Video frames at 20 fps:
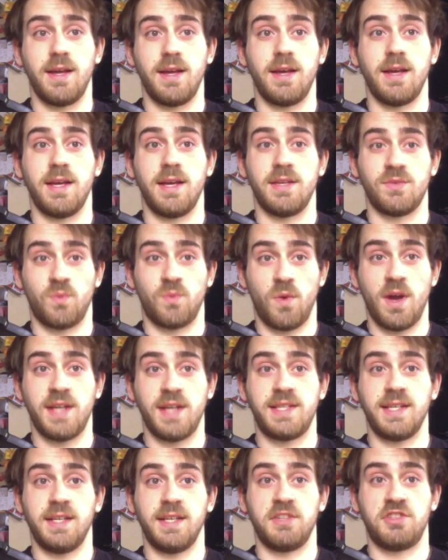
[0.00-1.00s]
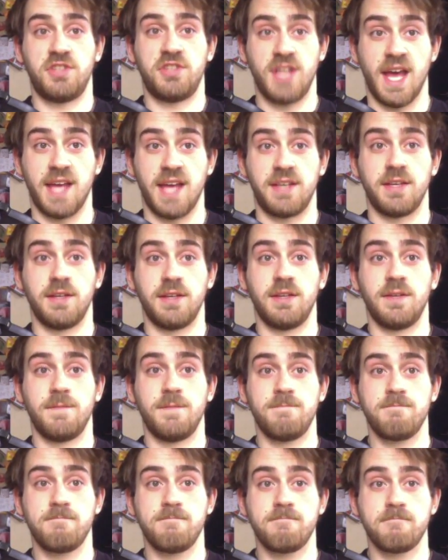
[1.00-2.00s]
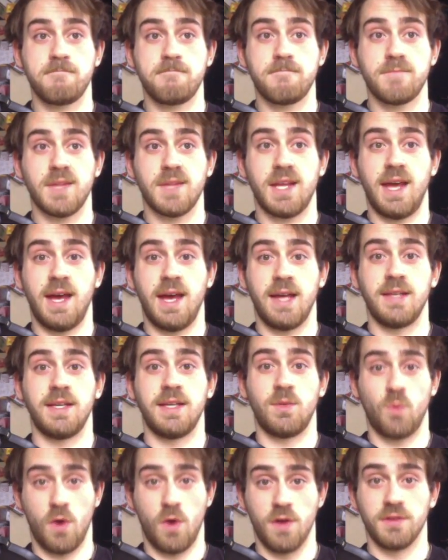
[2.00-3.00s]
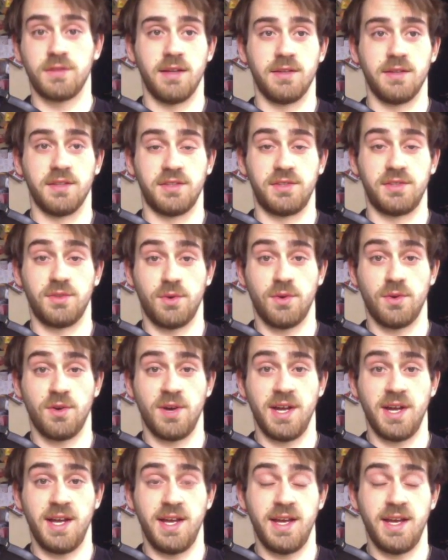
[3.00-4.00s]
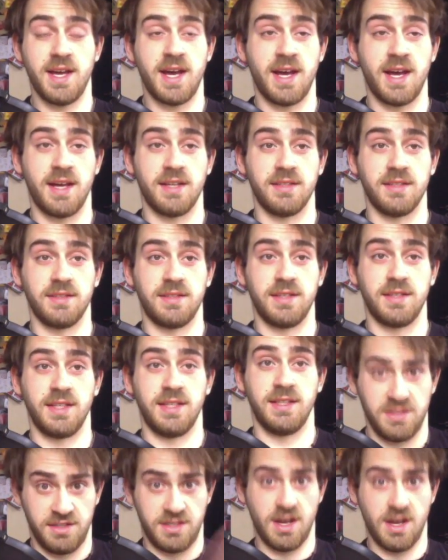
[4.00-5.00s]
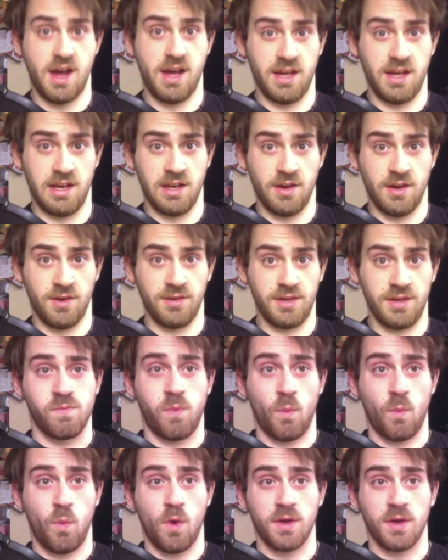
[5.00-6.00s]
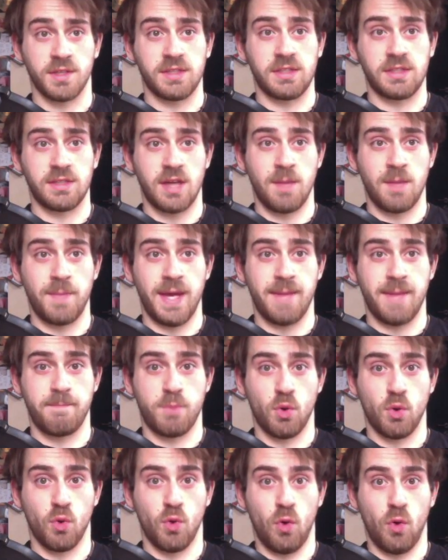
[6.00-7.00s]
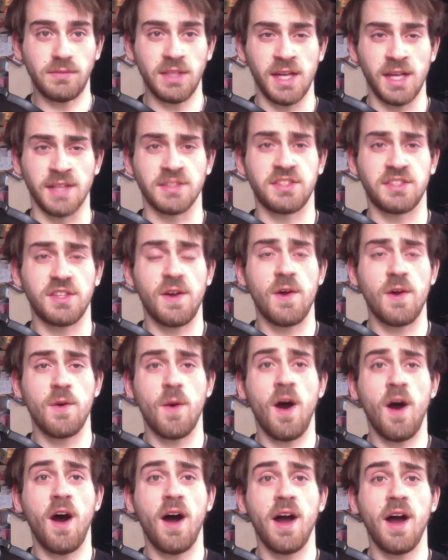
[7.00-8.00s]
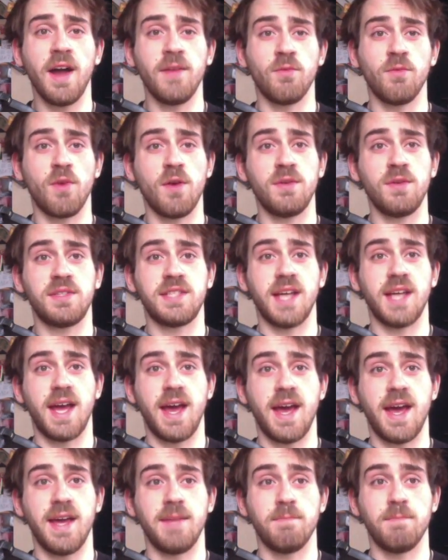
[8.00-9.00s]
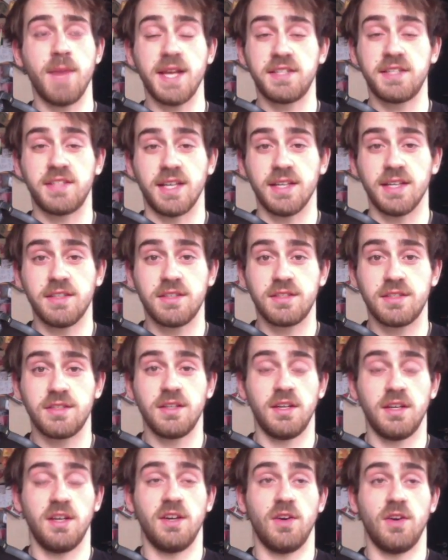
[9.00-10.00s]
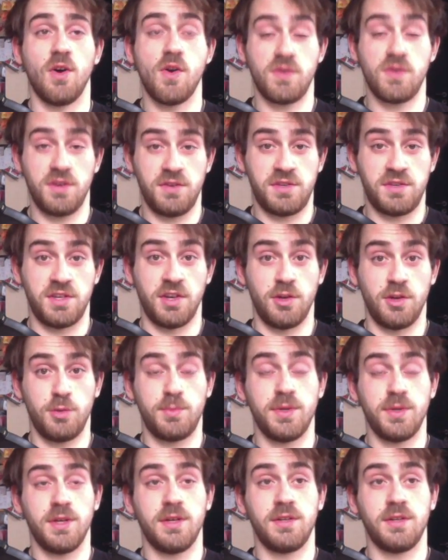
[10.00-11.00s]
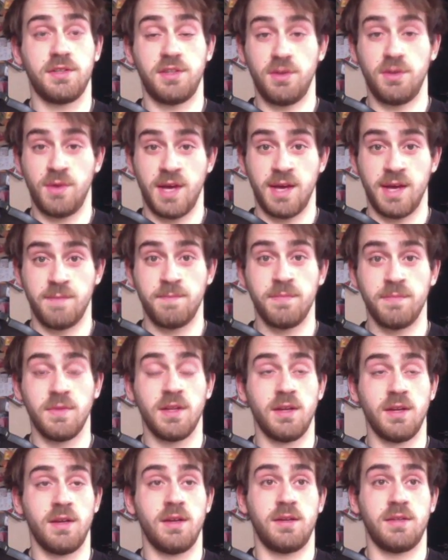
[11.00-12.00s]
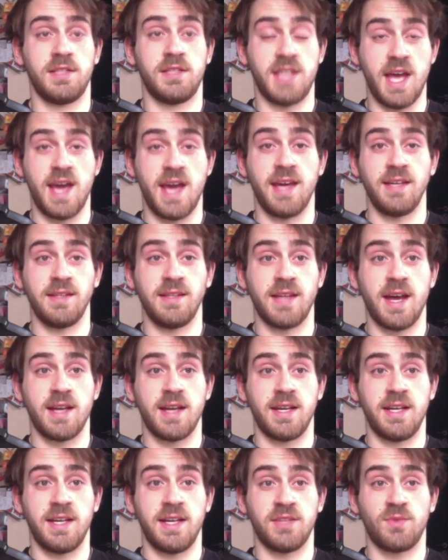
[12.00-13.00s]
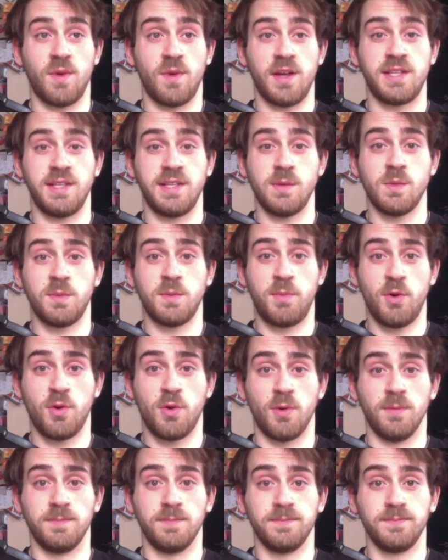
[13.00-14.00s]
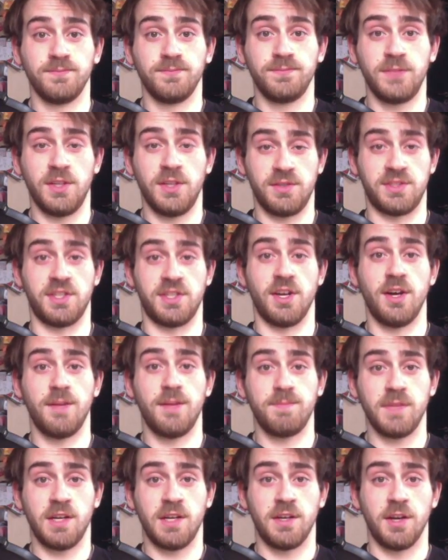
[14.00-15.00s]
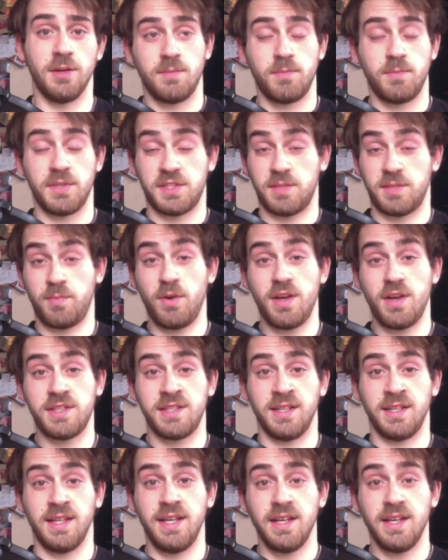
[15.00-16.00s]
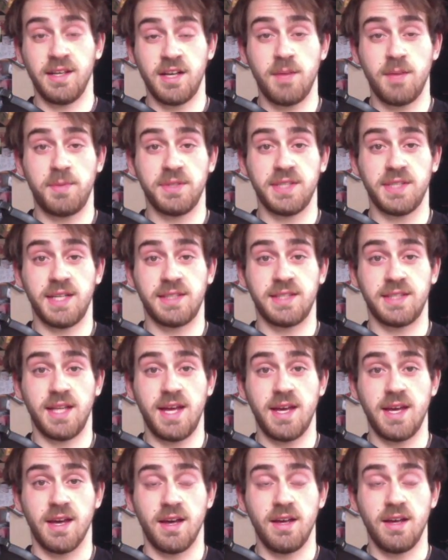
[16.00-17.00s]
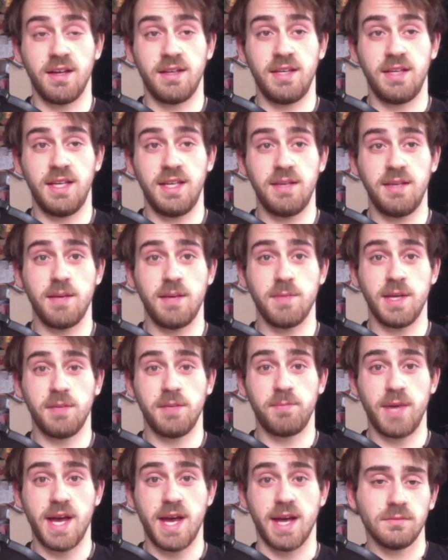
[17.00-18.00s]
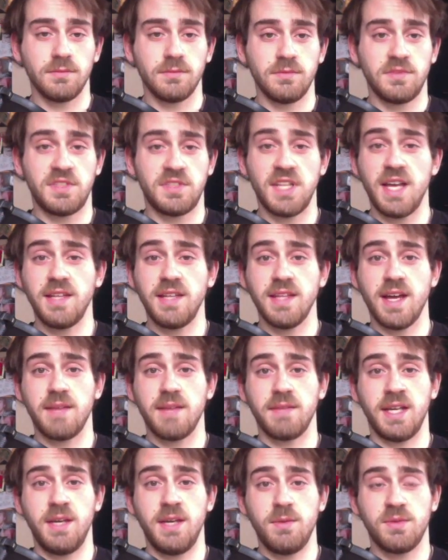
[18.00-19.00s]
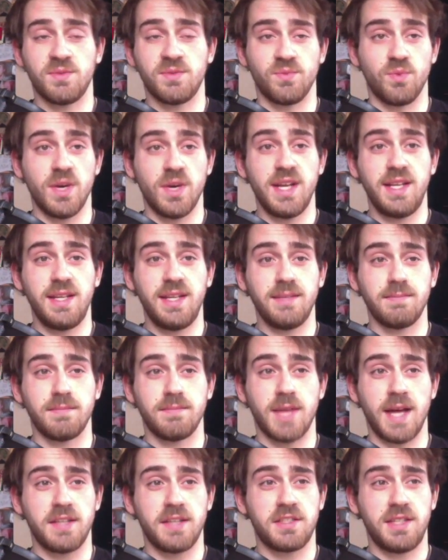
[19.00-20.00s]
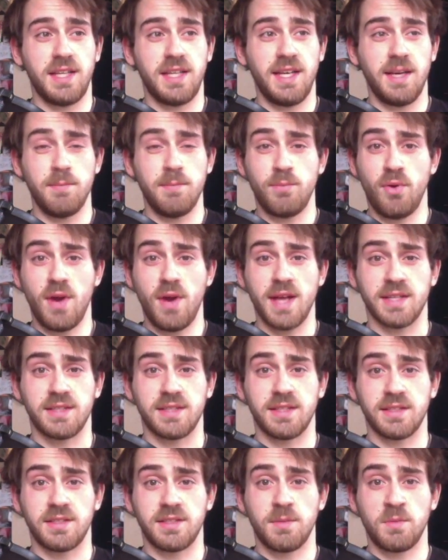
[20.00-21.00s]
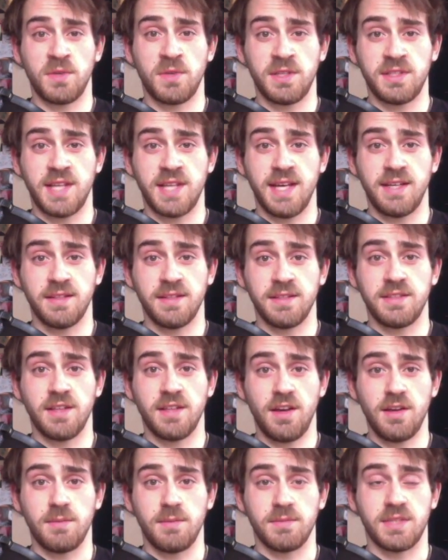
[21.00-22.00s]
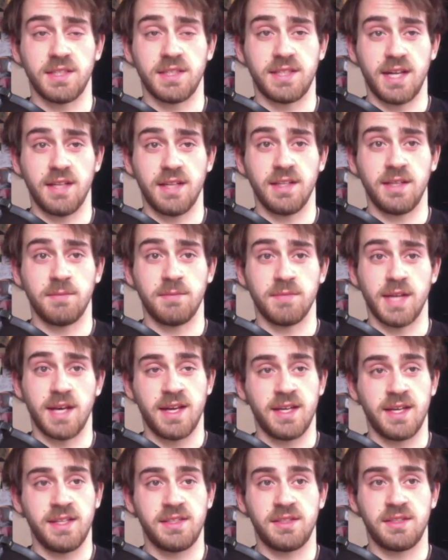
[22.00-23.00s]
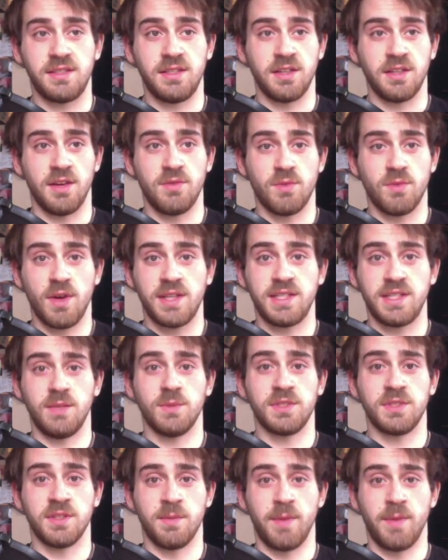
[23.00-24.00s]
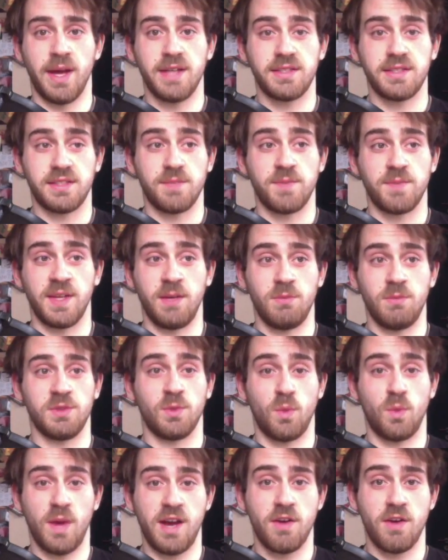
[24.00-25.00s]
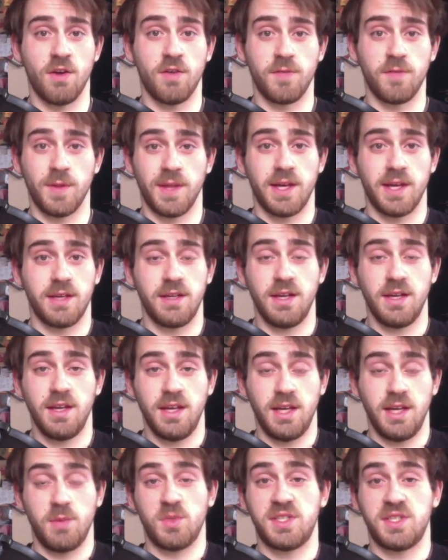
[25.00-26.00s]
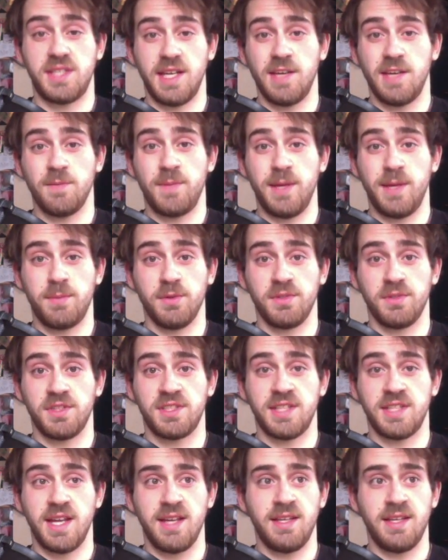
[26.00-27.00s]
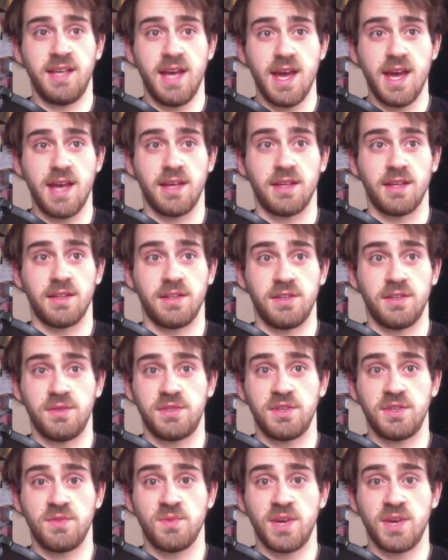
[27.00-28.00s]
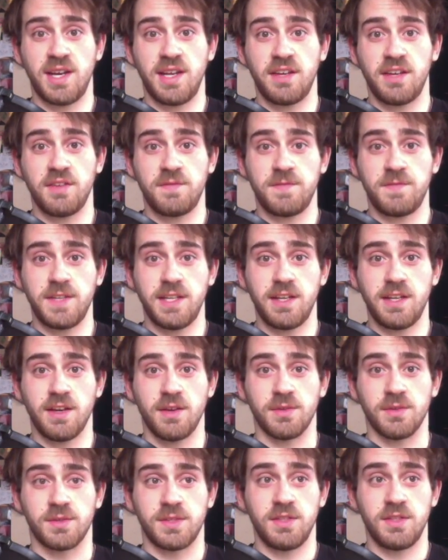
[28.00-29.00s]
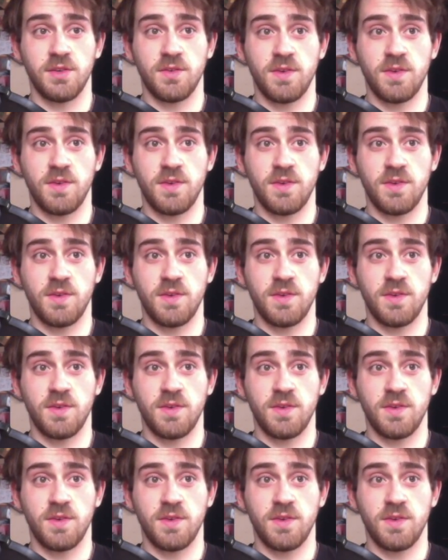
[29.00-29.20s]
his writing is shit. And it was. The story and the dialogue was a bit poor. And so I wrote a message on YouTube to him saying that his writing was poor. Good start, I know. But surprisingly, a couple days later, he emailed back saying that he was really actually impressed that someone had taken the time to tell him that his, writing wasn't the best, something he was aware of, and that he was sick of people just saying, yeah, you do really good videos, you're